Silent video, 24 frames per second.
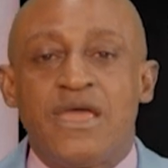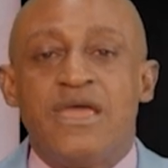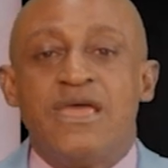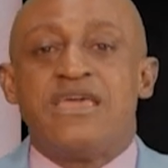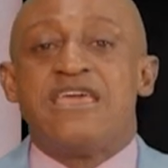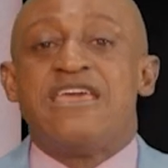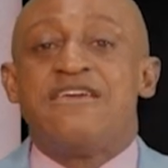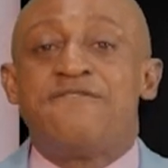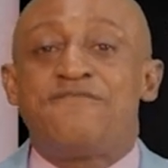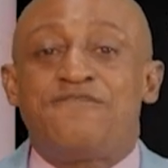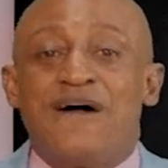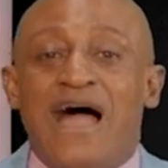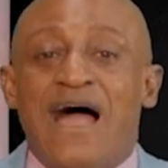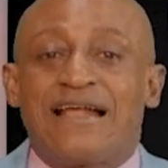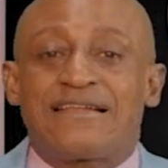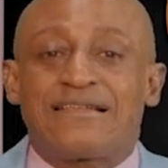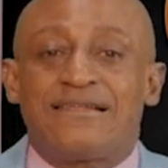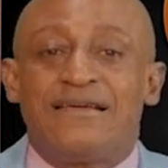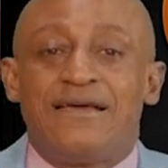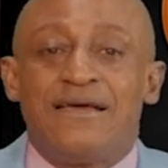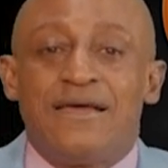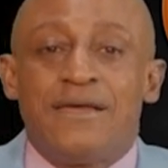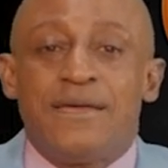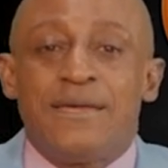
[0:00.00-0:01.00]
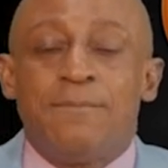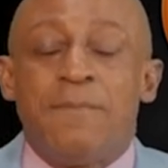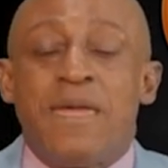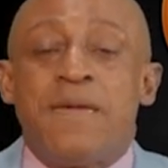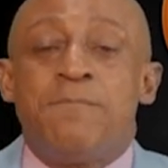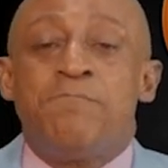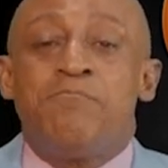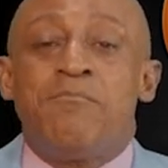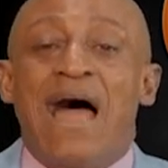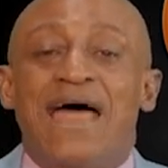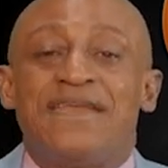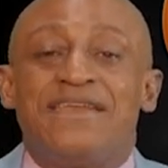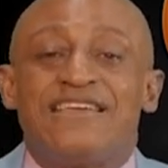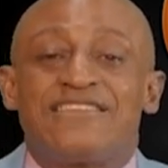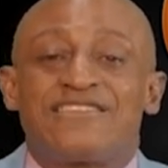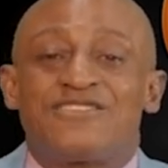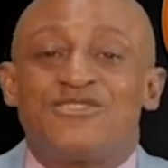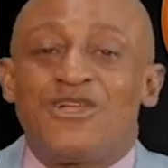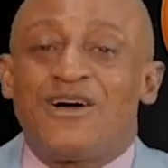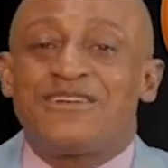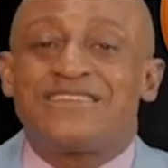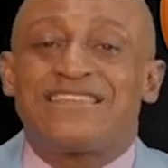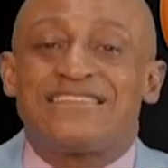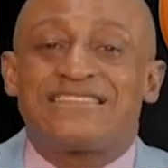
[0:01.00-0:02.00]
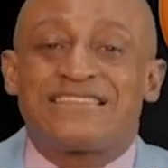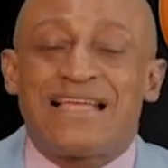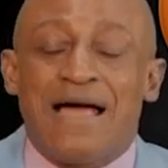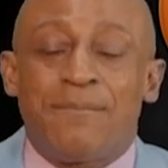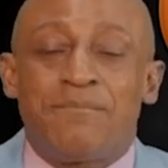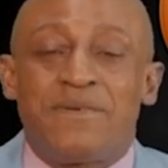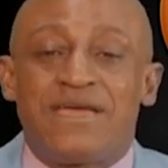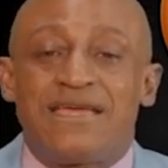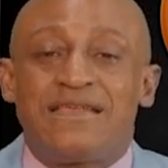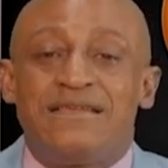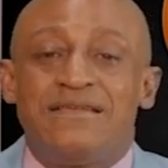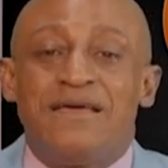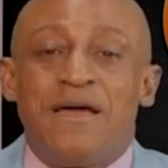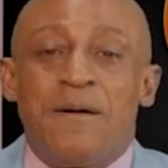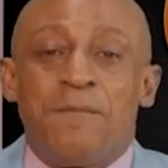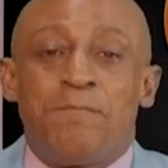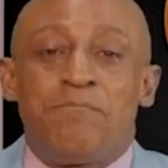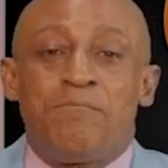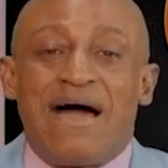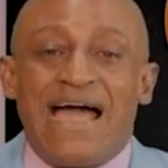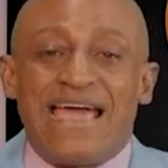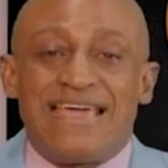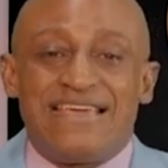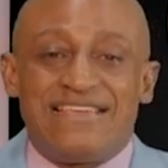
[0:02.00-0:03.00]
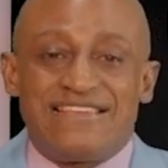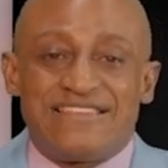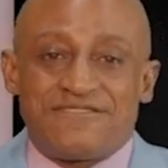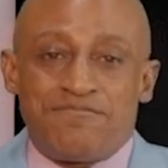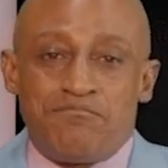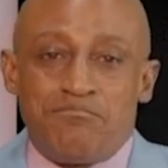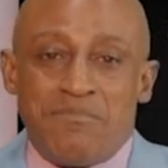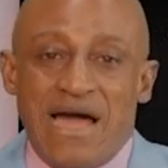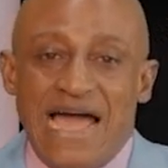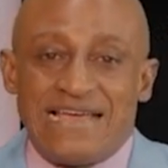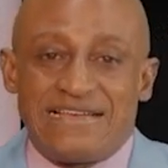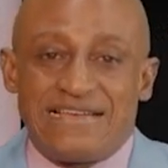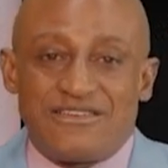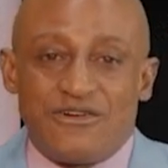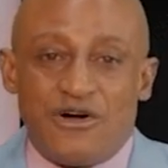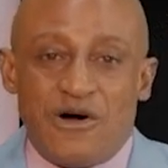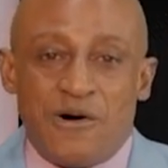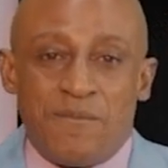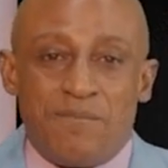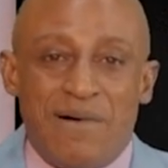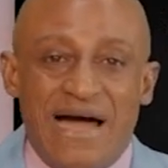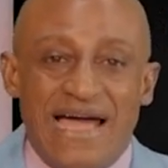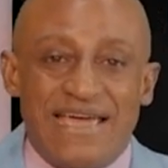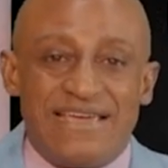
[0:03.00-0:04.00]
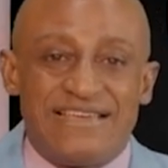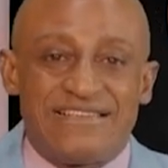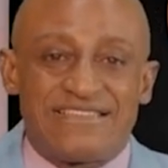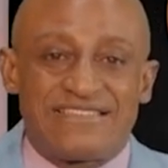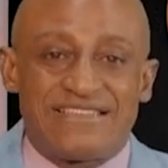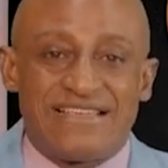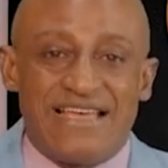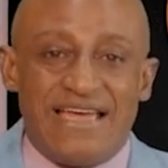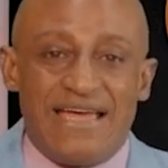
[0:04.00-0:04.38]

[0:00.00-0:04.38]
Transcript: In fact, a man is not determined by his might or by his